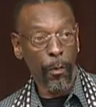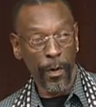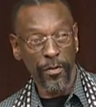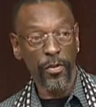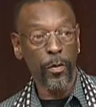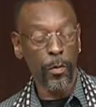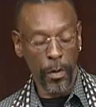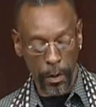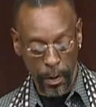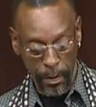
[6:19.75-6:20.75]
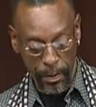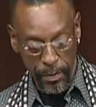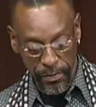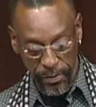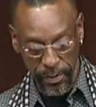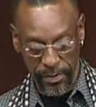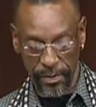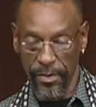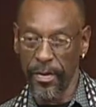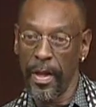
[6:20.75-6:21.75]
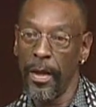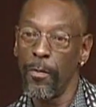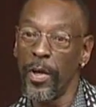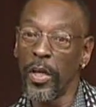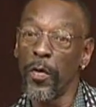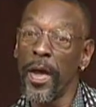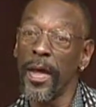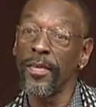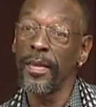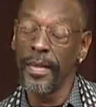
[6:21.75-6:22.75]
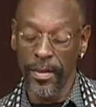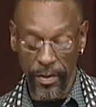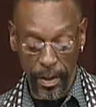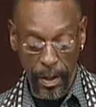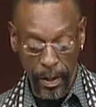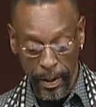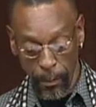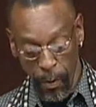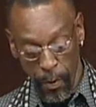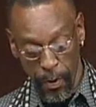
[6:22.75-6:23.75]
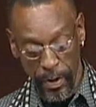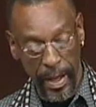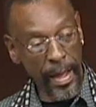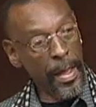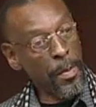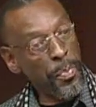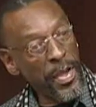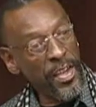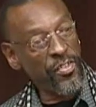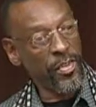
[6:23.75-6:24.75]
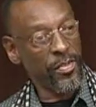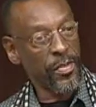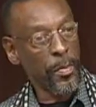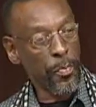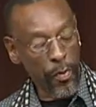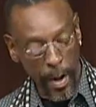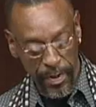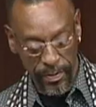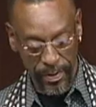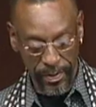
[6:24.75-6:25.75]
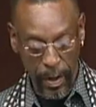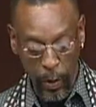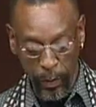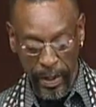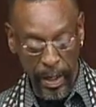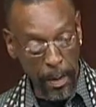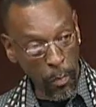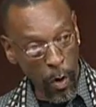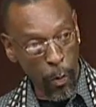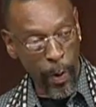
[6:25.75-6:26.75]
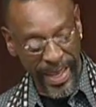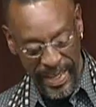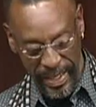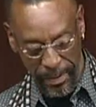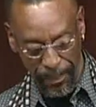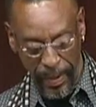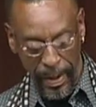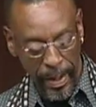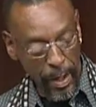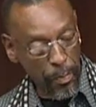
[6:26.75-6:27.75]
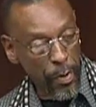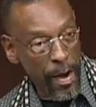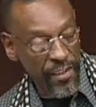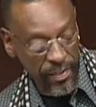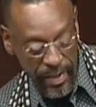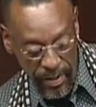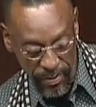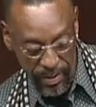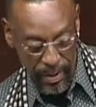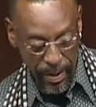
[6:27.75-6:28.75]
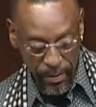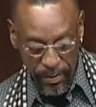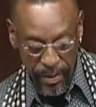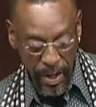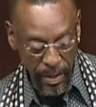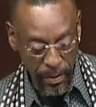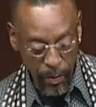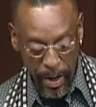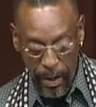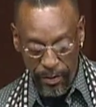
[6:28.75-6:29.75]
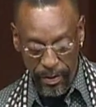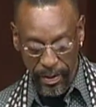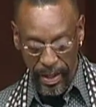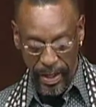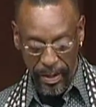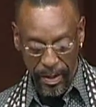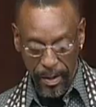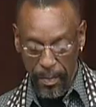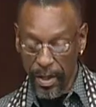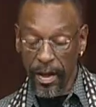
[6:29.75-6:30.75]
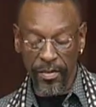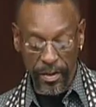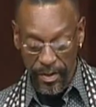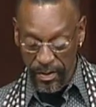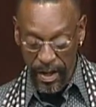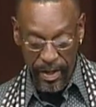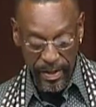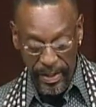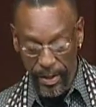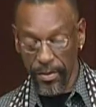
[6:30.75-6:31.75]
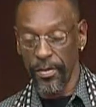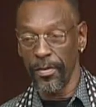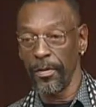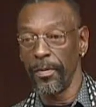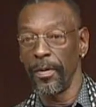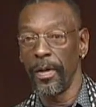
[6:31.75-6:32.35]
with schoolgirl scissors. Regret is an ugly word. Patience promises only more waiting. Improvisation does not know how to think because it does not need to.